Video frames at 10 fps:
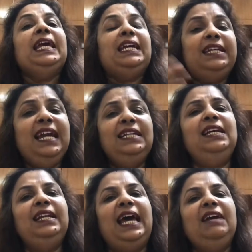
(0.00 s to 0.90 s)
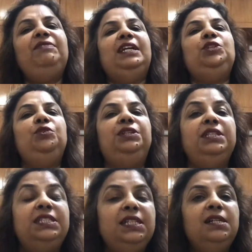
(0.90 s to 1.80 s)
Create a life that you
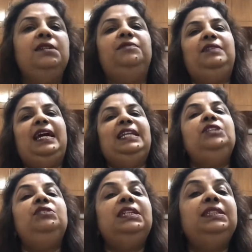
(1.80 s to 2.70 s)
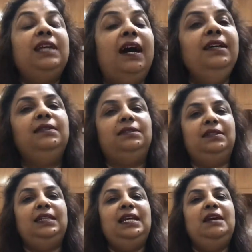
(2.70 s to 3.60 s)
deserve and you desire,
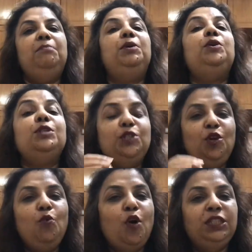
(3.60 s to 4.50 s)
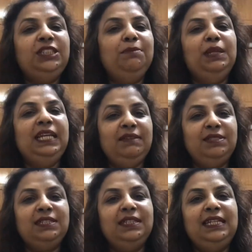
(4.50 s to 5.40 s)
because you know what she
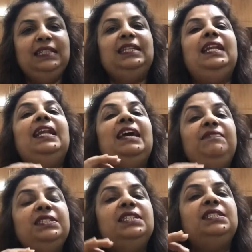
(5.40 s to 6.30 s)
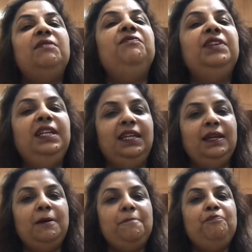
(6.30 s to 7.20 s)
believes? That life is a symphony
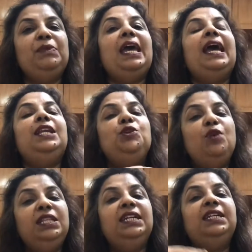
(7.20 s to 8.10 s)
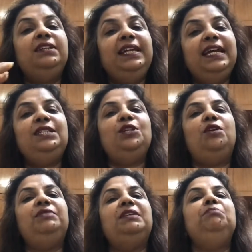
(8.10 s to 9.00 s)
and you are the creator
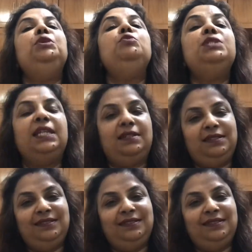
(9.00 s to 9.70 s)
of that music.